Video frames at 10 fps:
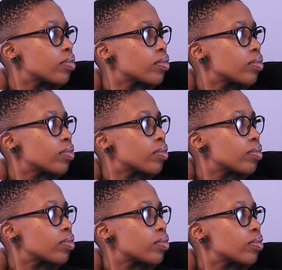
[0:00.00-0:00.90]

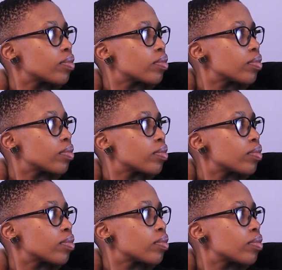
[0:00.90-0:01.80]

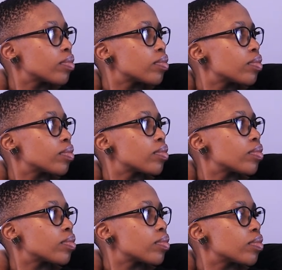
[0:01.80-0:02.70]

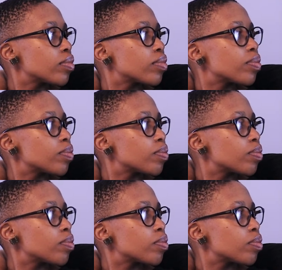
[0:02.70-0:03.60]

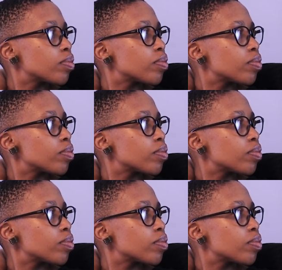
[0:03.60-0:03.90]
This person isn't speaking.